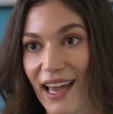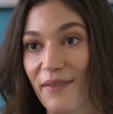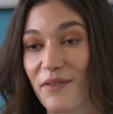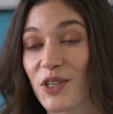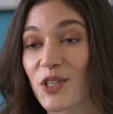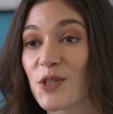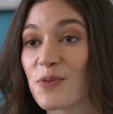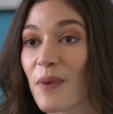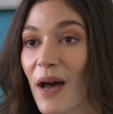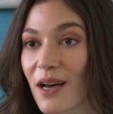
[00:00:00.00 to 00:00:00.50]
If
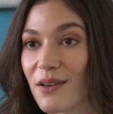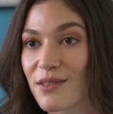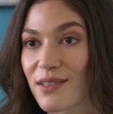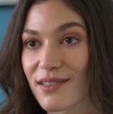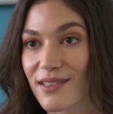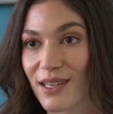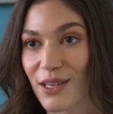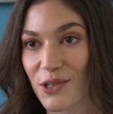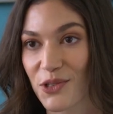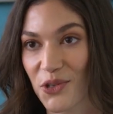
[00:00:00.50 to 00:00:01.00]
your spouse
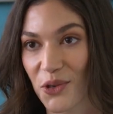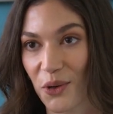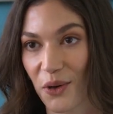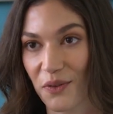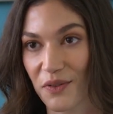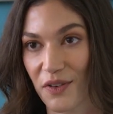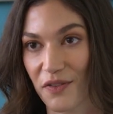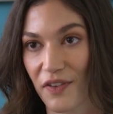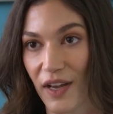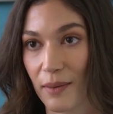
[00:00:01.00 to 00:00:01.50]
is in control
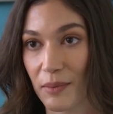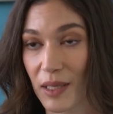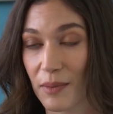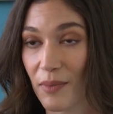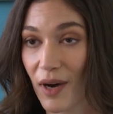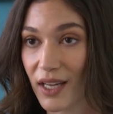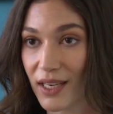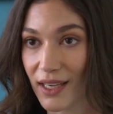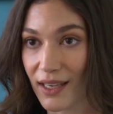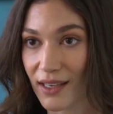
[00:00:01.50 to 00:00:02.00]
of the family
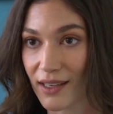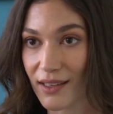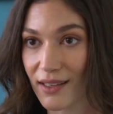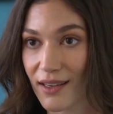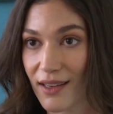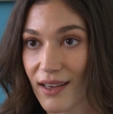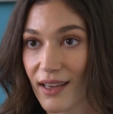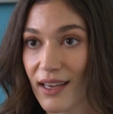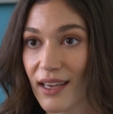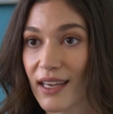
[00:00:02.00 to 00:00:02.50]
money,
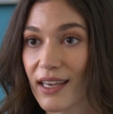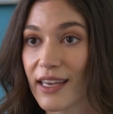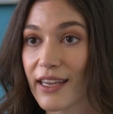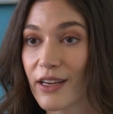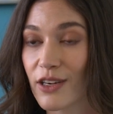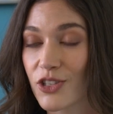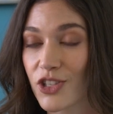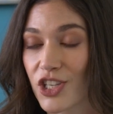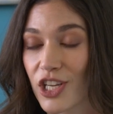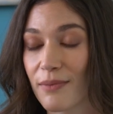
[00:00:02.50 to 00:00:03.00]

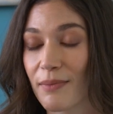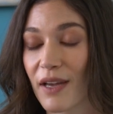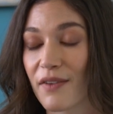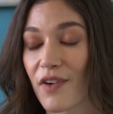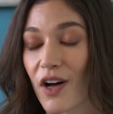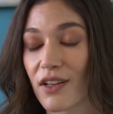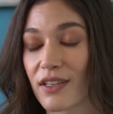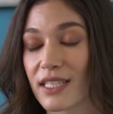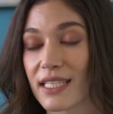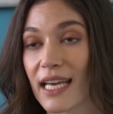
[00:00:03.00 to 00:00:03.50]
he or she may
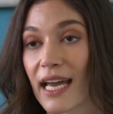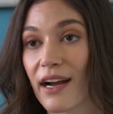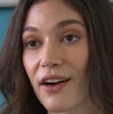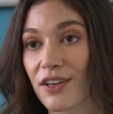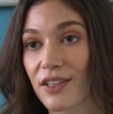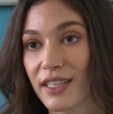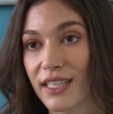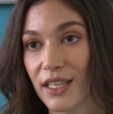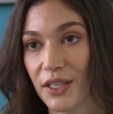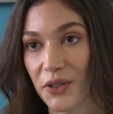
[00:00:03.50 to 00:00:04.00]

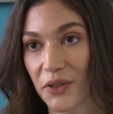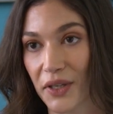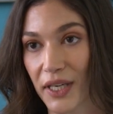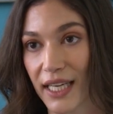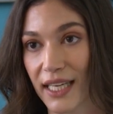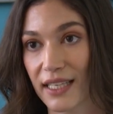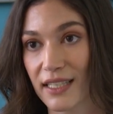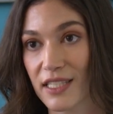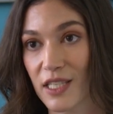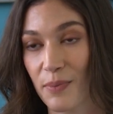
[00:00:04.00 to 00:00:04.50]
voluntarily
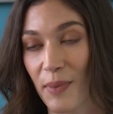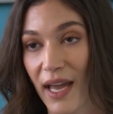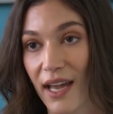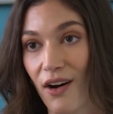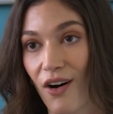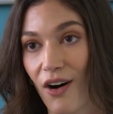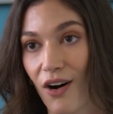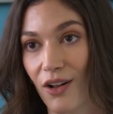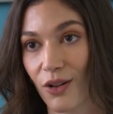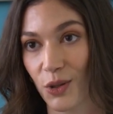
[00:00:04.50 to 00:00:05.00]
agree to pay
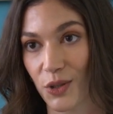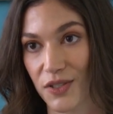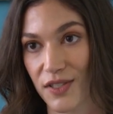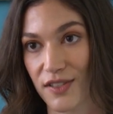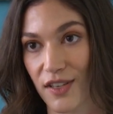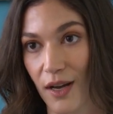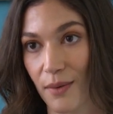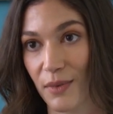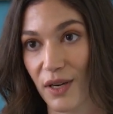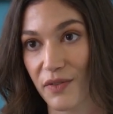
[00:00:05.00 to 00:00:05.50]
all or
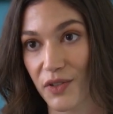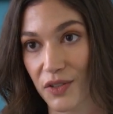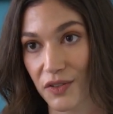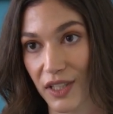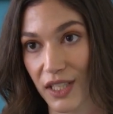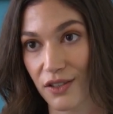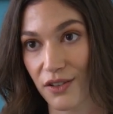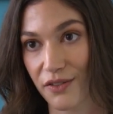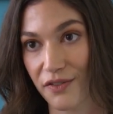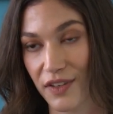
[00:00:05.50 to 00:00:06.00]
some of your
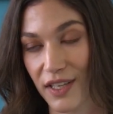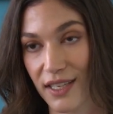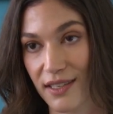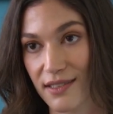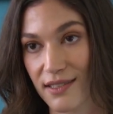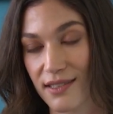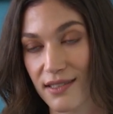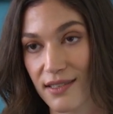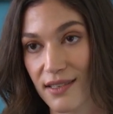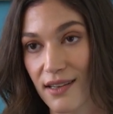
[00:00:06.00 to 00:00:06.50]
legal
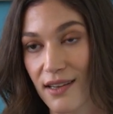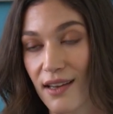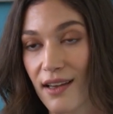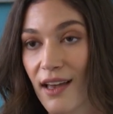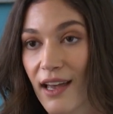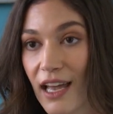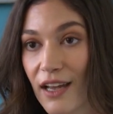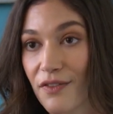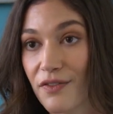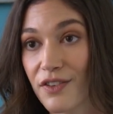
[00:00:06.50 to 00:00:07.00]
fees.
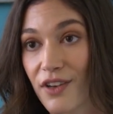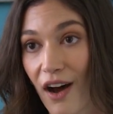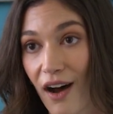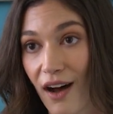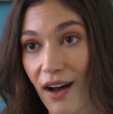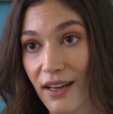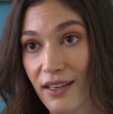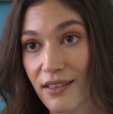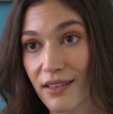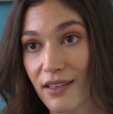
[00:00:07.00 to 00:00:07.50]
If
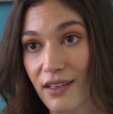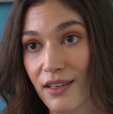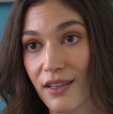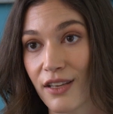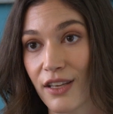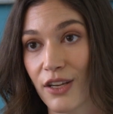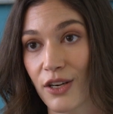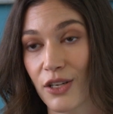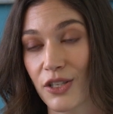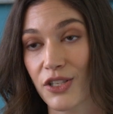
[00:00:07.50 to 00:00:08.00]
not,
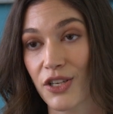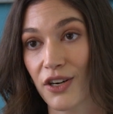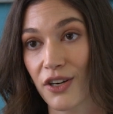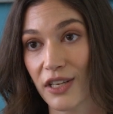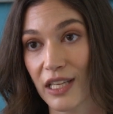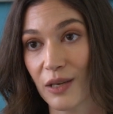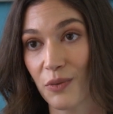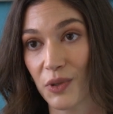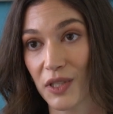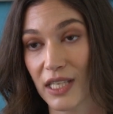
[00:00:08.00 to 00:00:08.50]
your
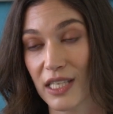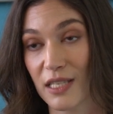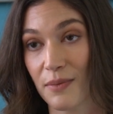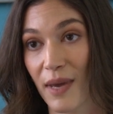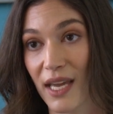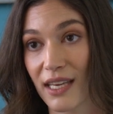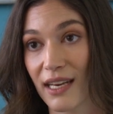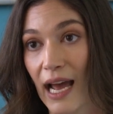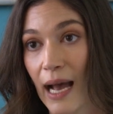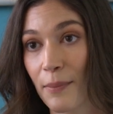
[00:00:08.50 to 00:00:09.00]
attorney will need to
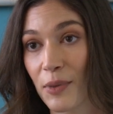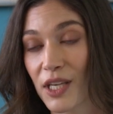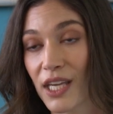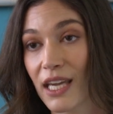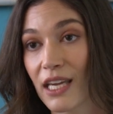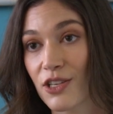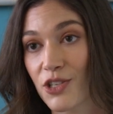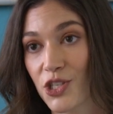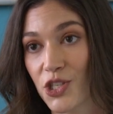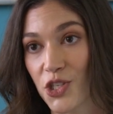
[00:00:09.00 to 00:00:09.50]
make an
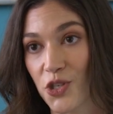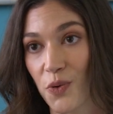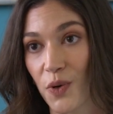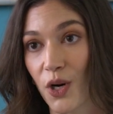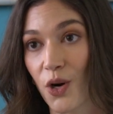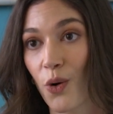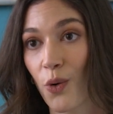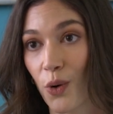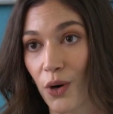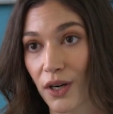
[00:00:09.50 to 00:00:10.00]
application to a
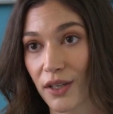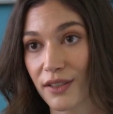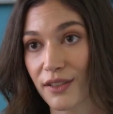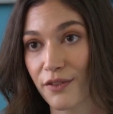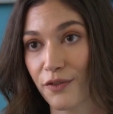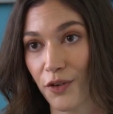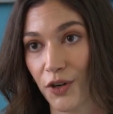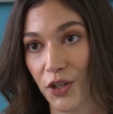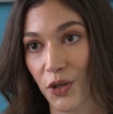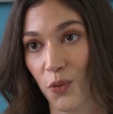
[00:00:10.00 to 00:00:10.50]

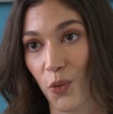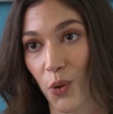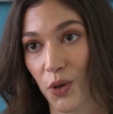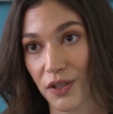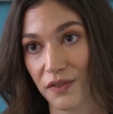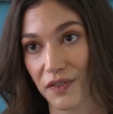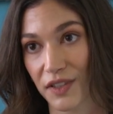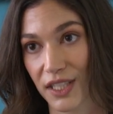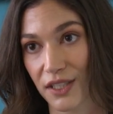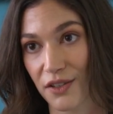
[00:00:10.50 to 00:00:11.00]
court for an
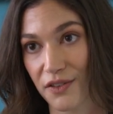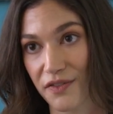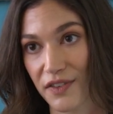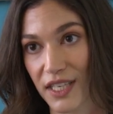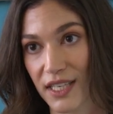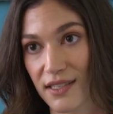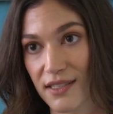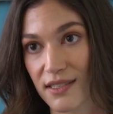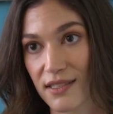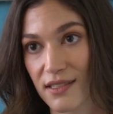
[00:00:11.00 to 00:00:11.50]
award of legal
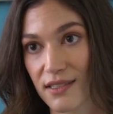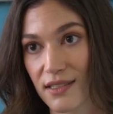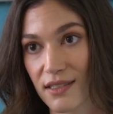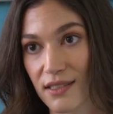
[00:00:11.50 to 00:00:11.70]
fees.